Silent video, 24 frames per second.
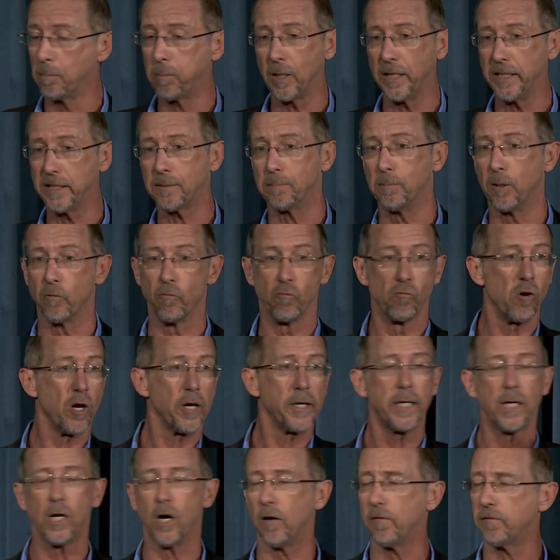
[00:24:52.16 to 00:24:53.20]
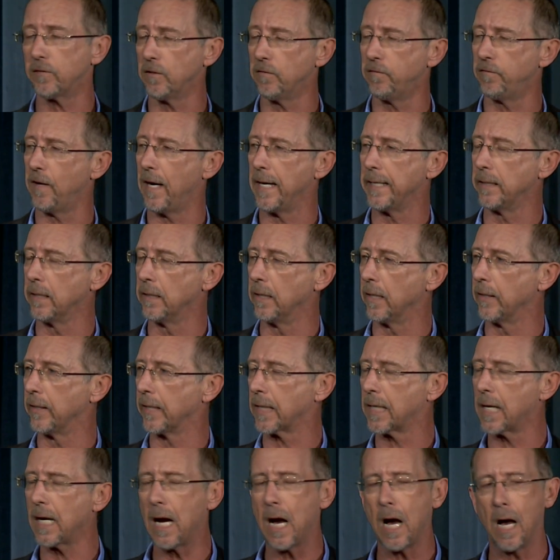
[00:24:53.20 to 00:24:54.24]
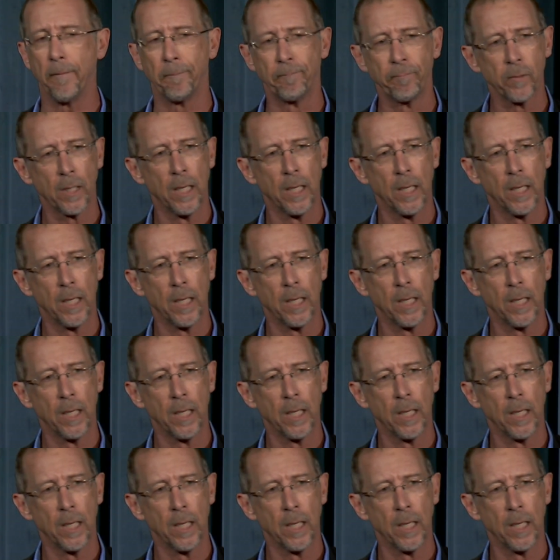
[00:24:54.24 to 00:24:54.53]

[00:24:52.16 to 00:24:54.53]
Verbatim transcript: policeman running off to find another car.